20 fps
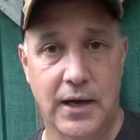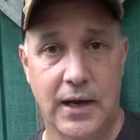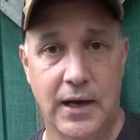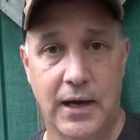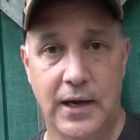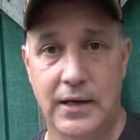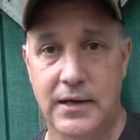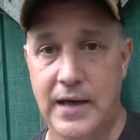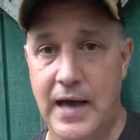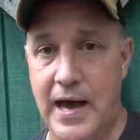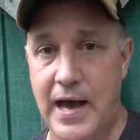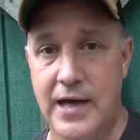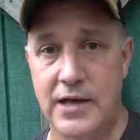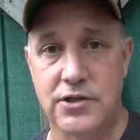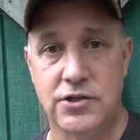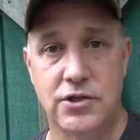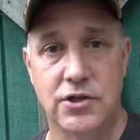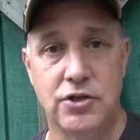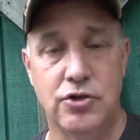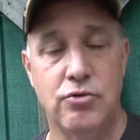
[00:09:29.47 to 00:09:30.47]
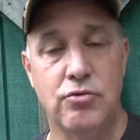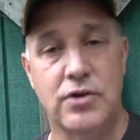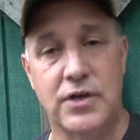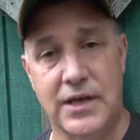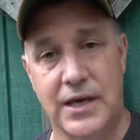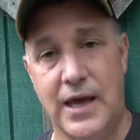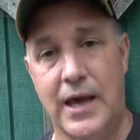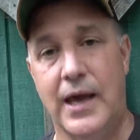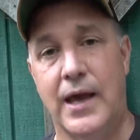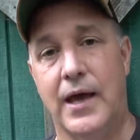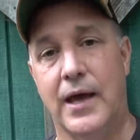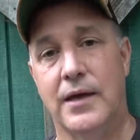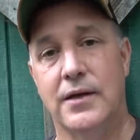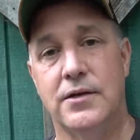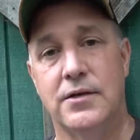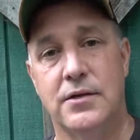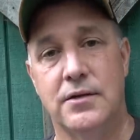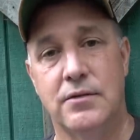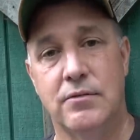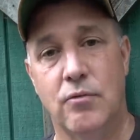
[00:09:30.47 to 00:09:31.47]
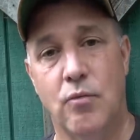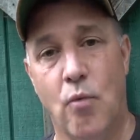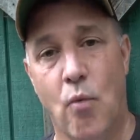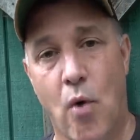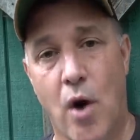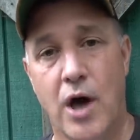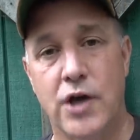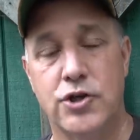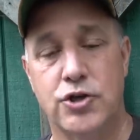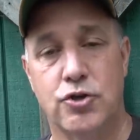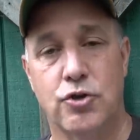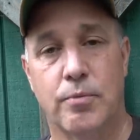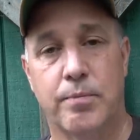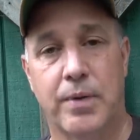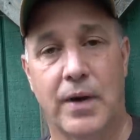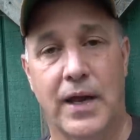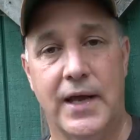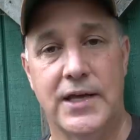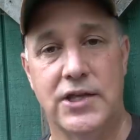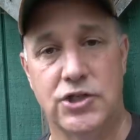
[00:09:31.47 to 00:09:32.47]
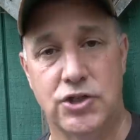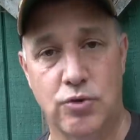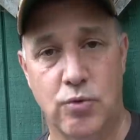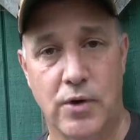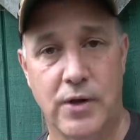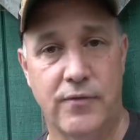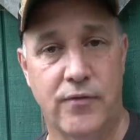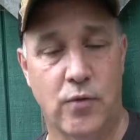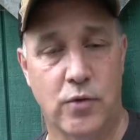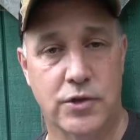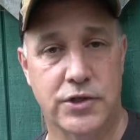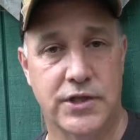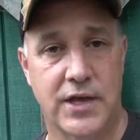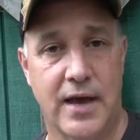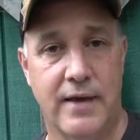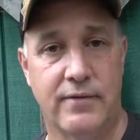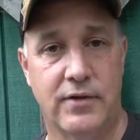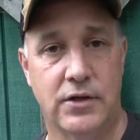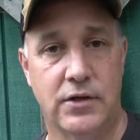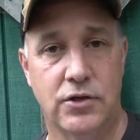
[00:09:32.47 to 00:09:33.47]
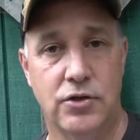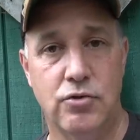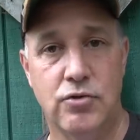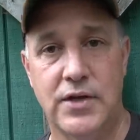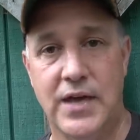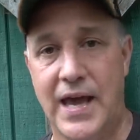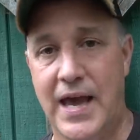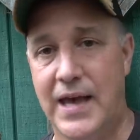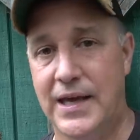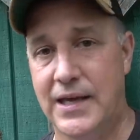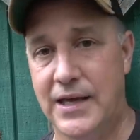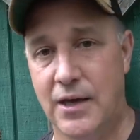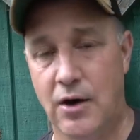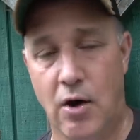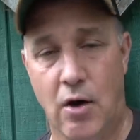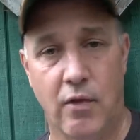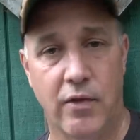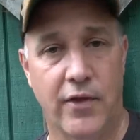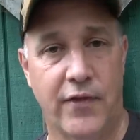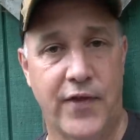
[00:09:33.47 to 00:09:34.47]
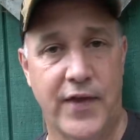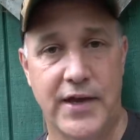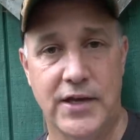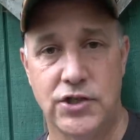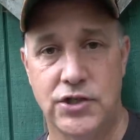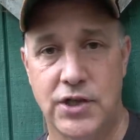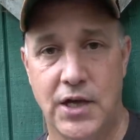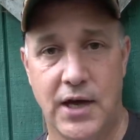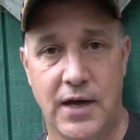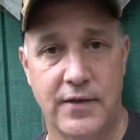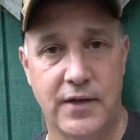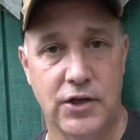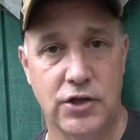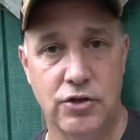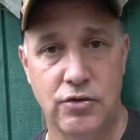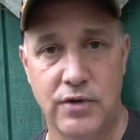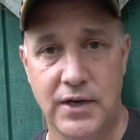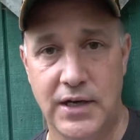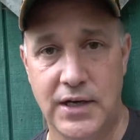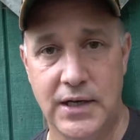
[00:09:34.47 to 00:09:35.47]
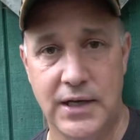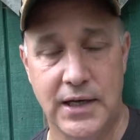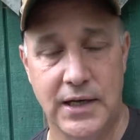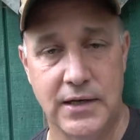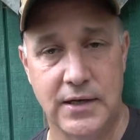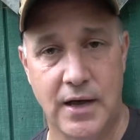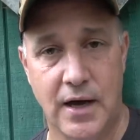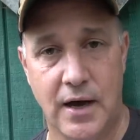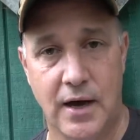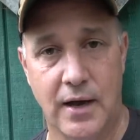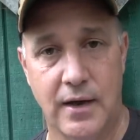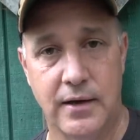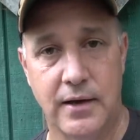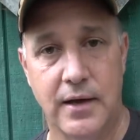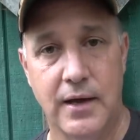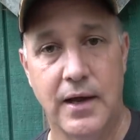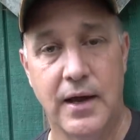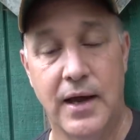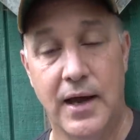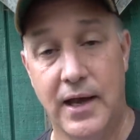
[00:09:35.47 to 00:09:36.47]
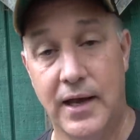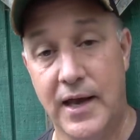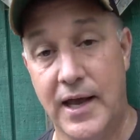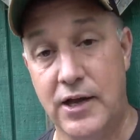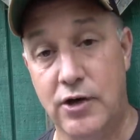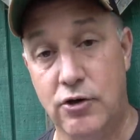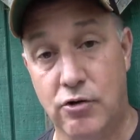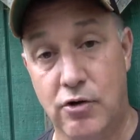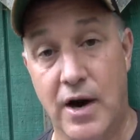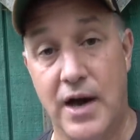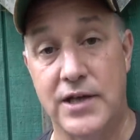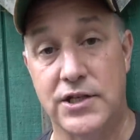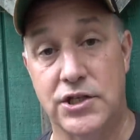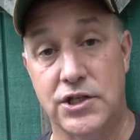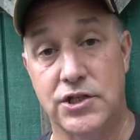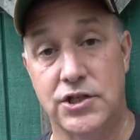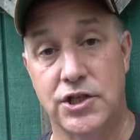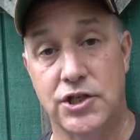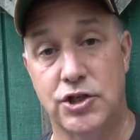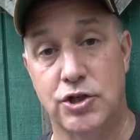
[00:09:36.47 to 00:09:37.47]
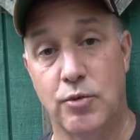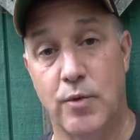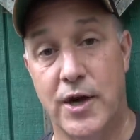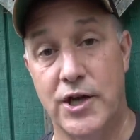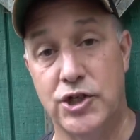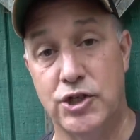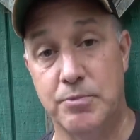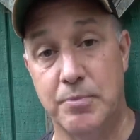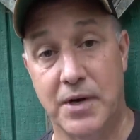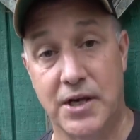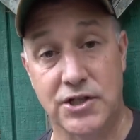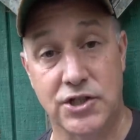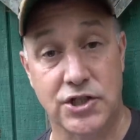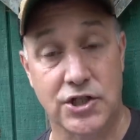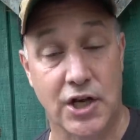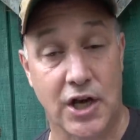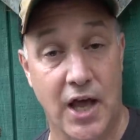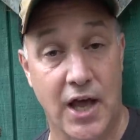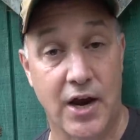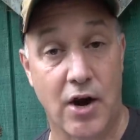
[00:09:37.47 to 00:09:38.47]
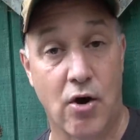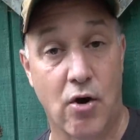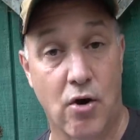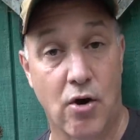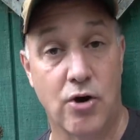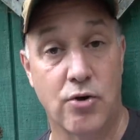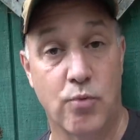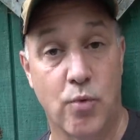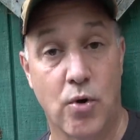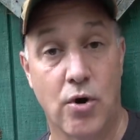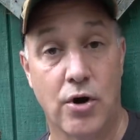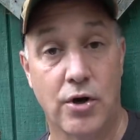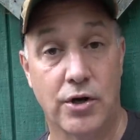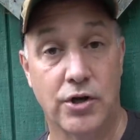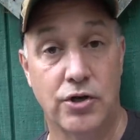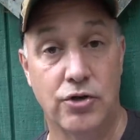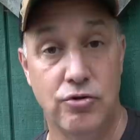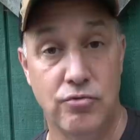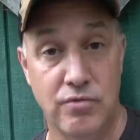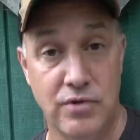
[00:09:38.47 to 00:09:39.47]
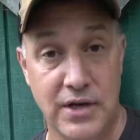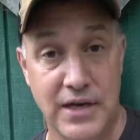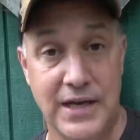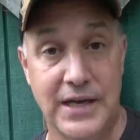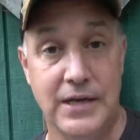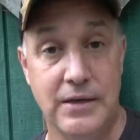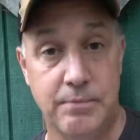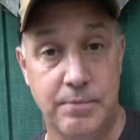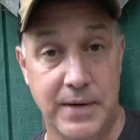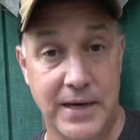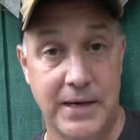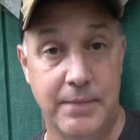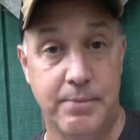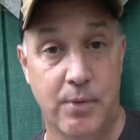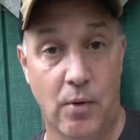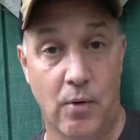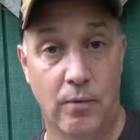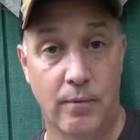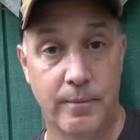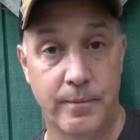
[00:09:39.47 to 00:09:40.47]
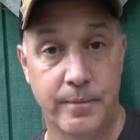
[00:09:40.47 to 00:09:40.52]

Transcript: And guys, you can't watch your place 24/7. You can't get all the things done that you need to get done in a crisis situation, because it's a lot of hard work. You need people.